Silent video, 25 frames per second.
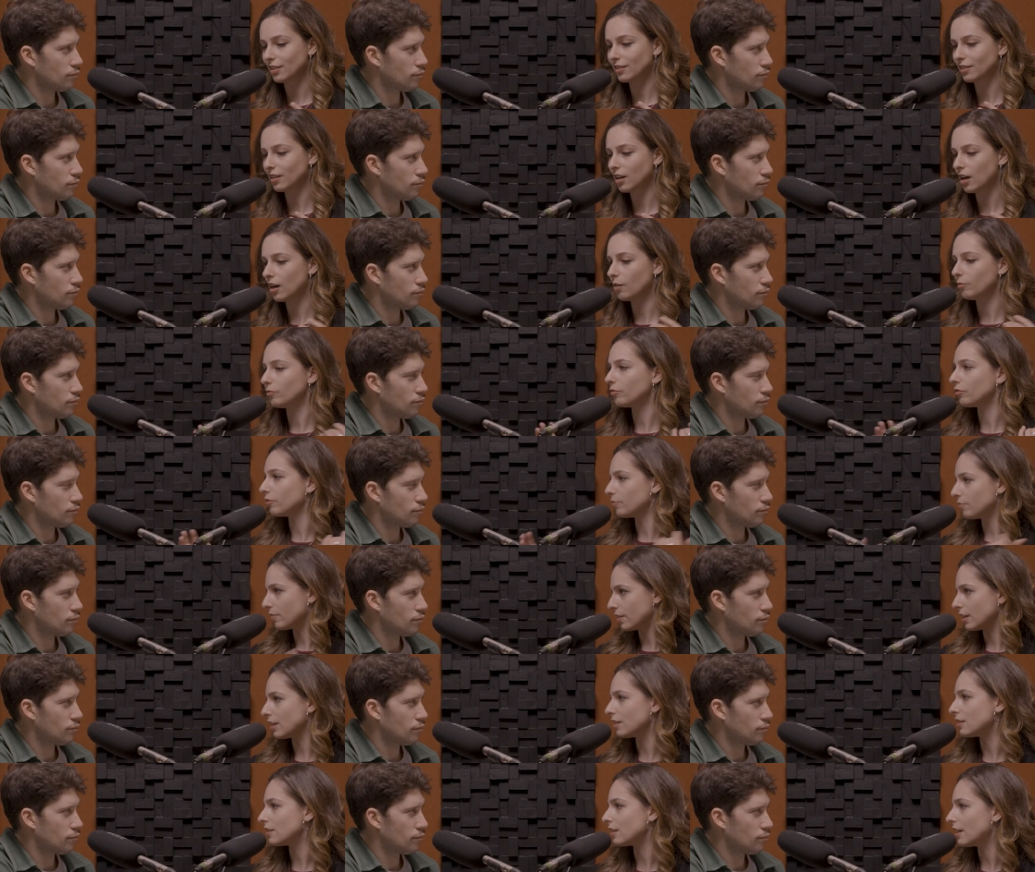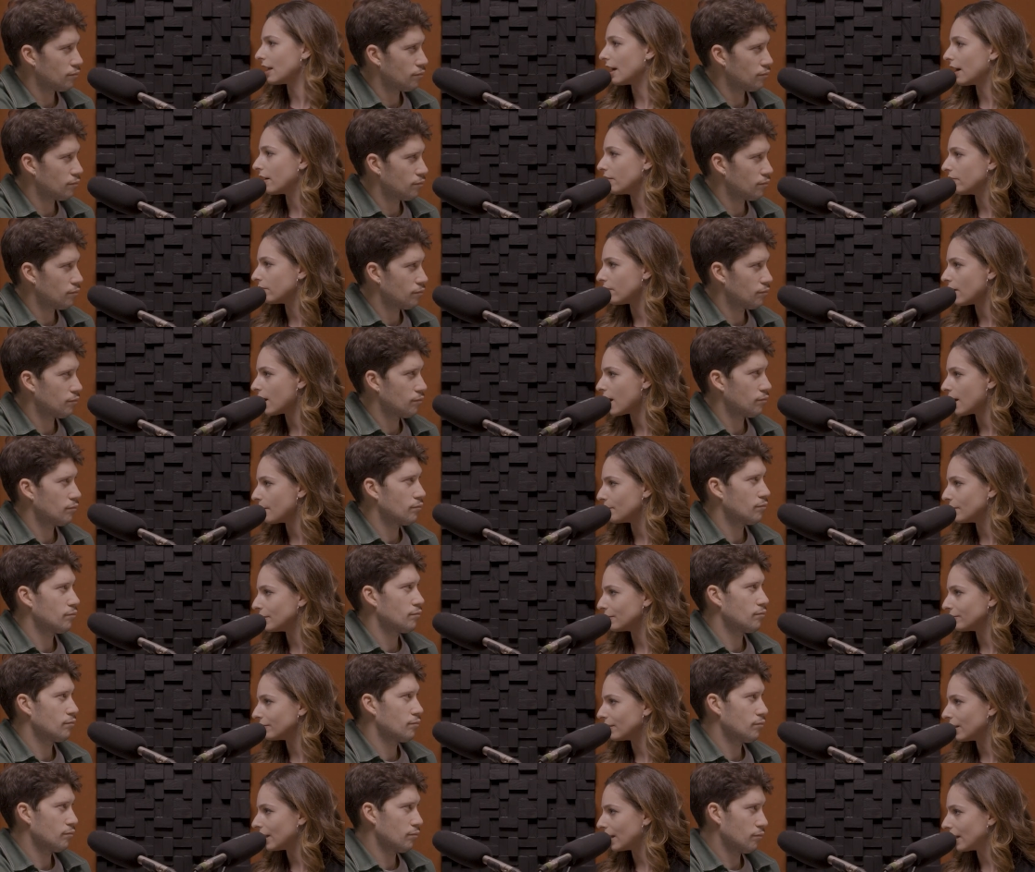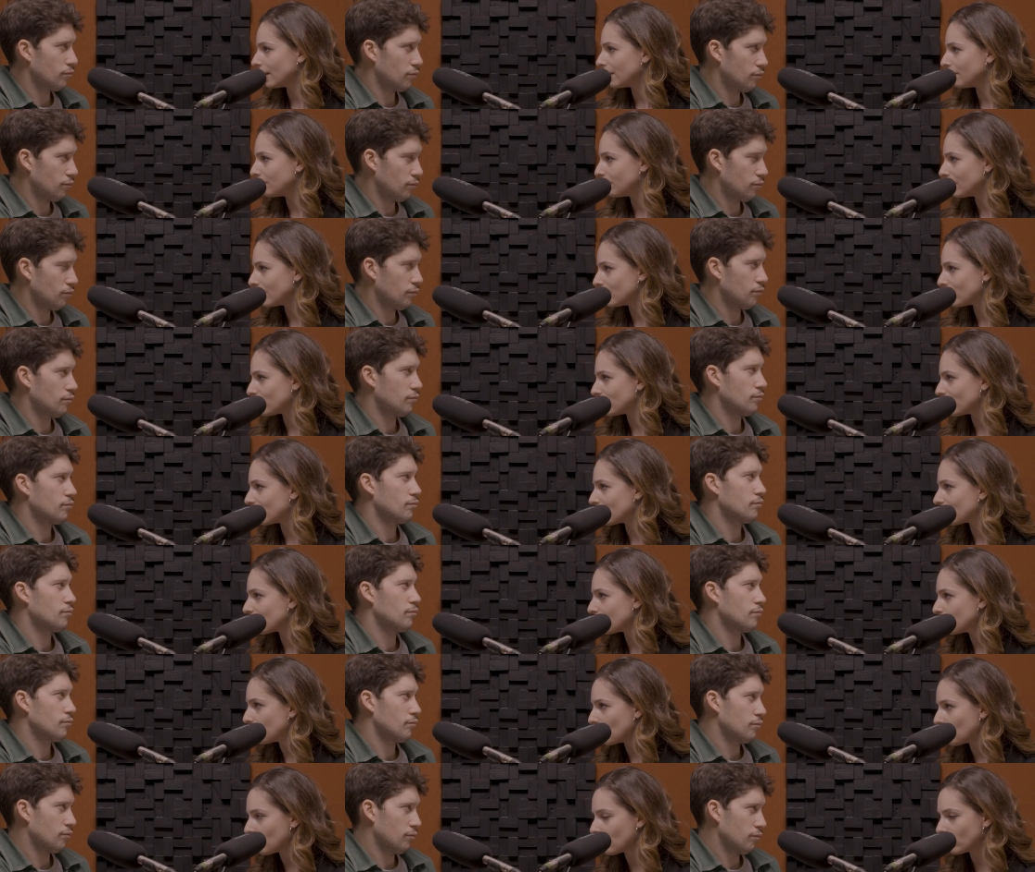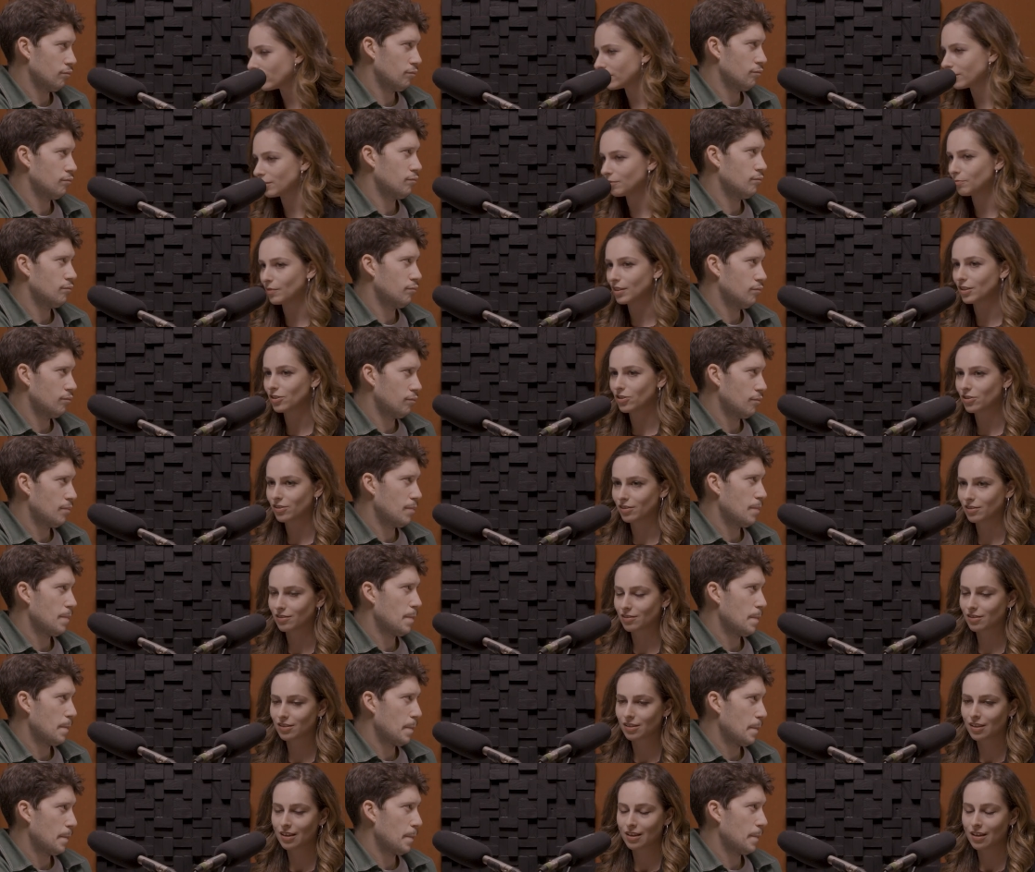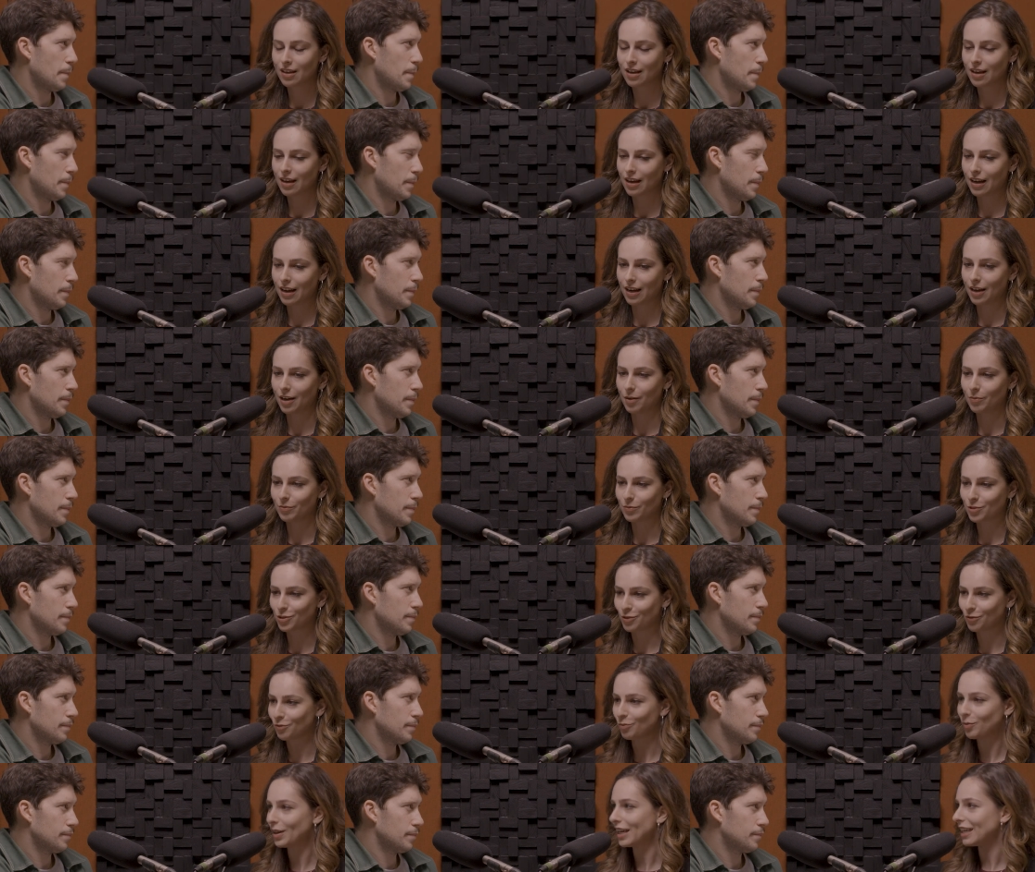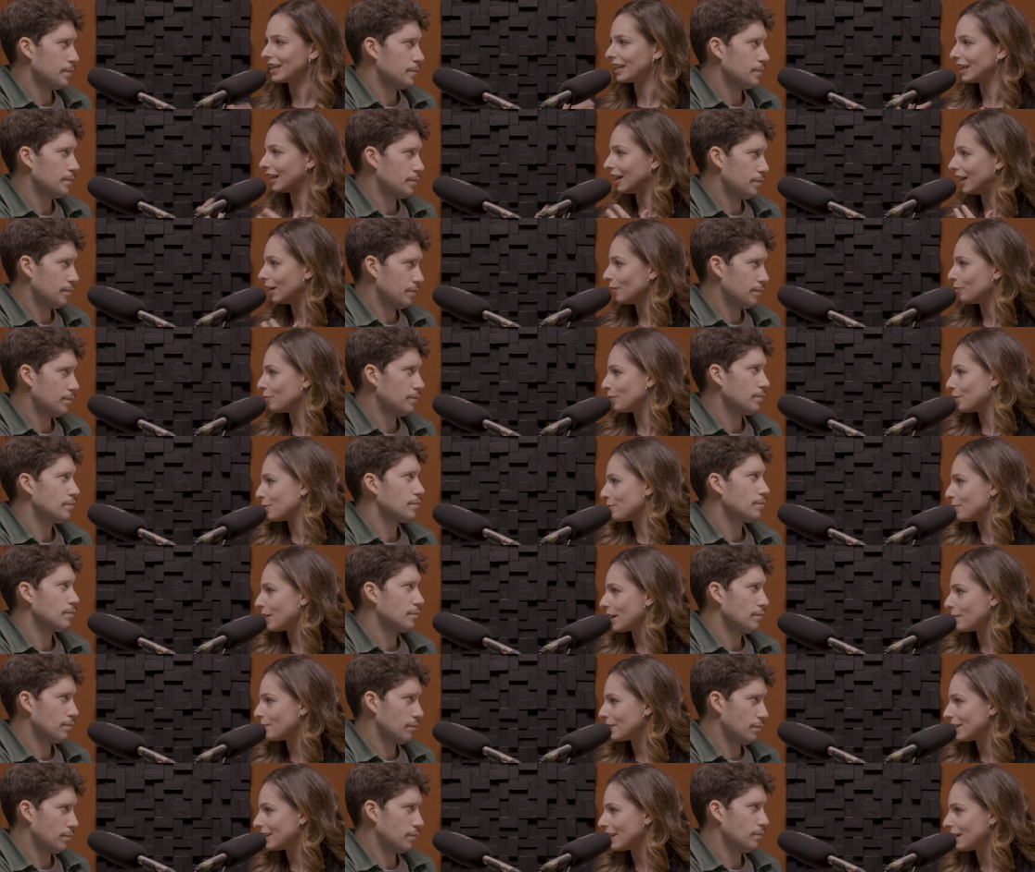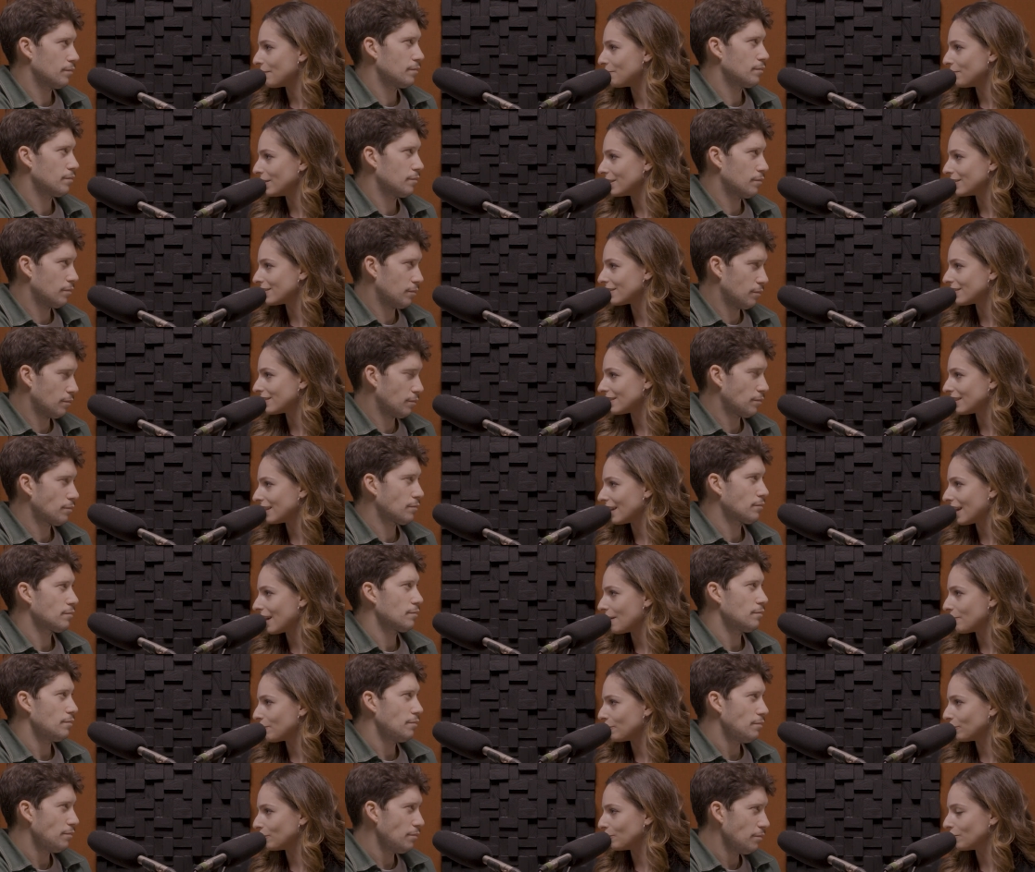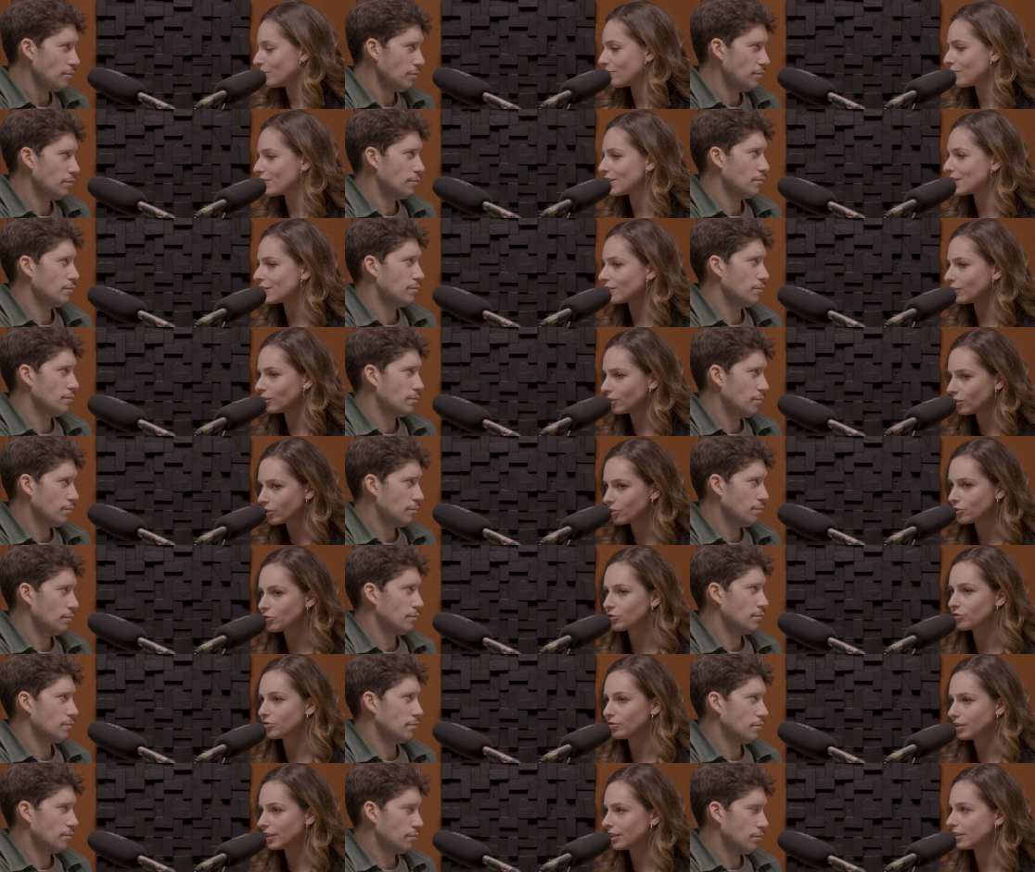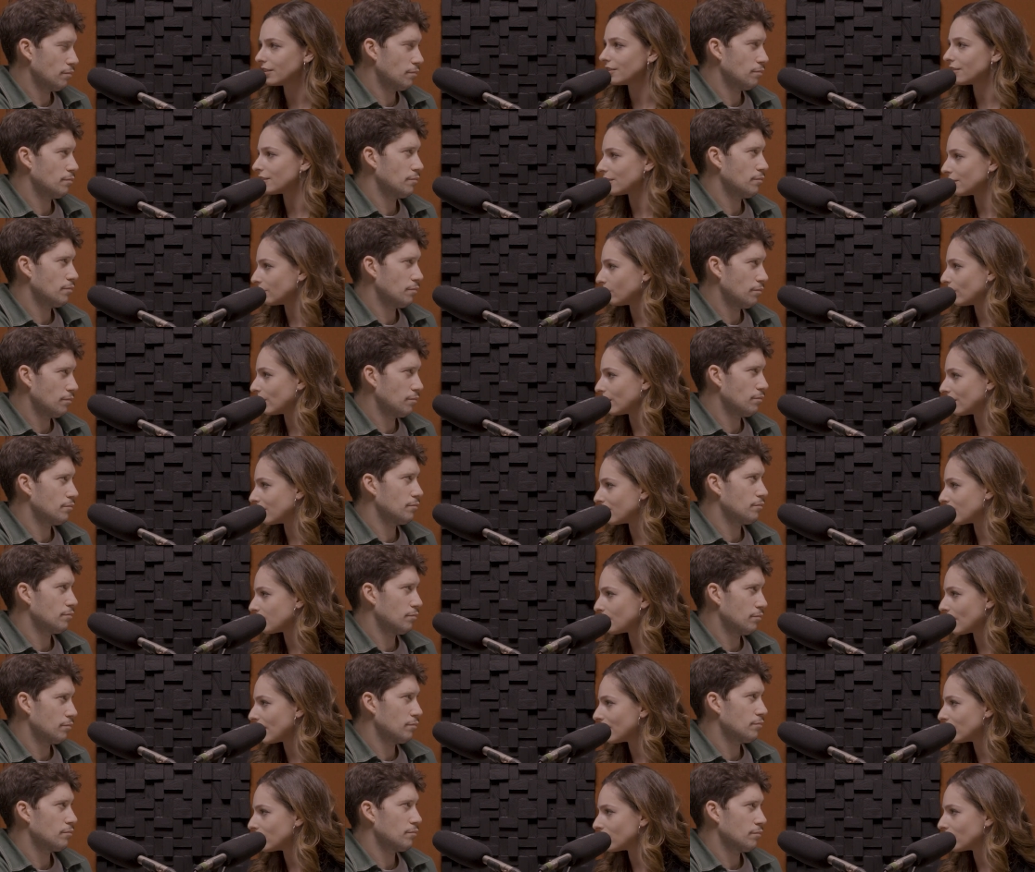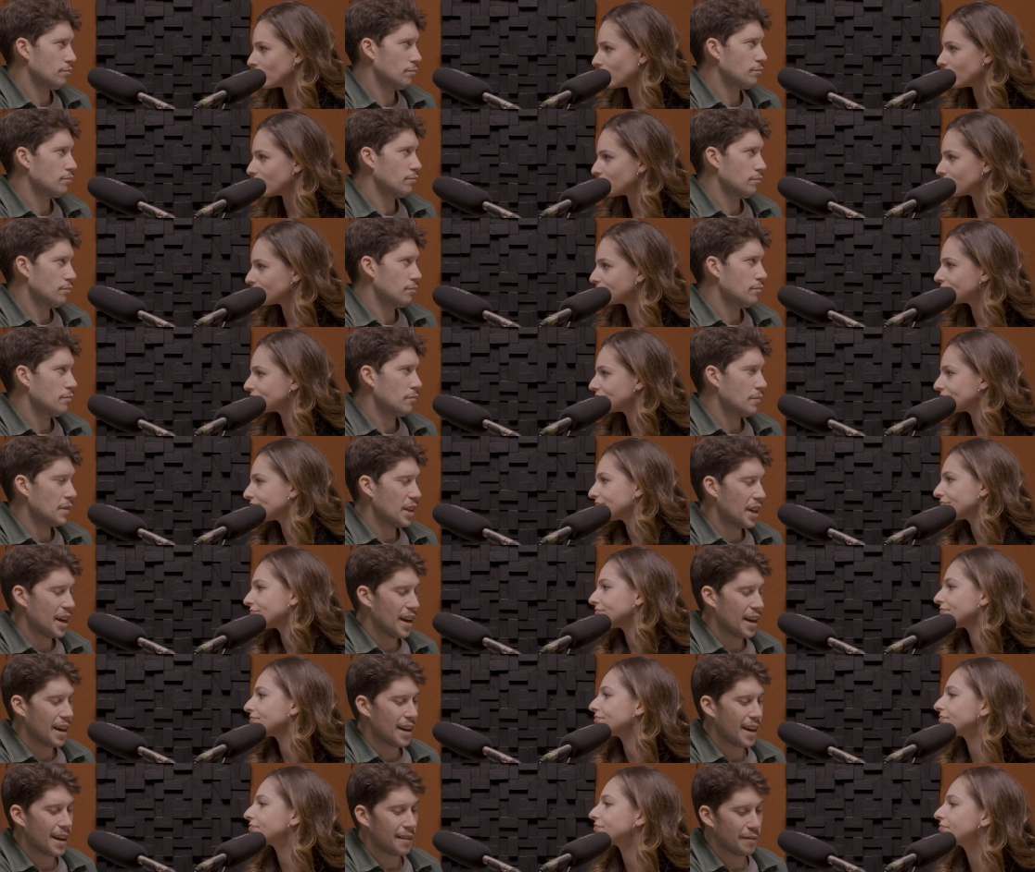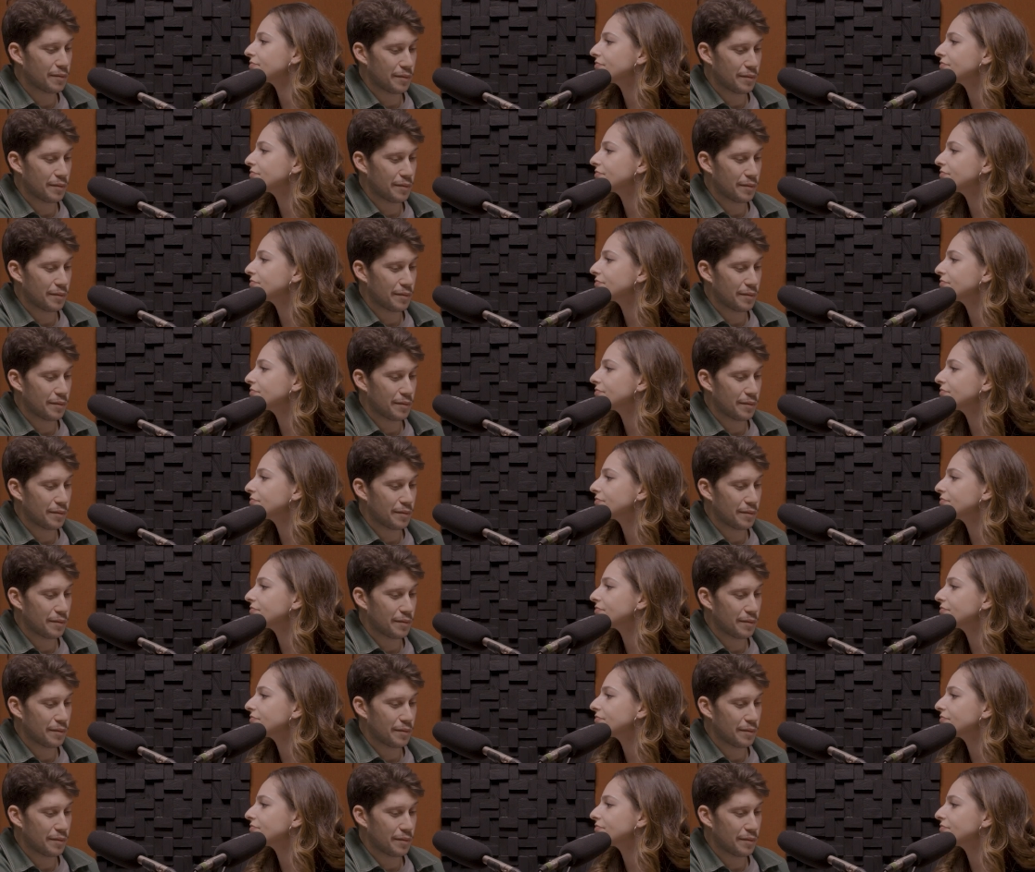Speaker 1: can come from things in our environment, right? You mentioned sport, you mentioned sort of waking up with maybe that buzz to gamble. There's a lot of triggers that we can speak to. Yeah,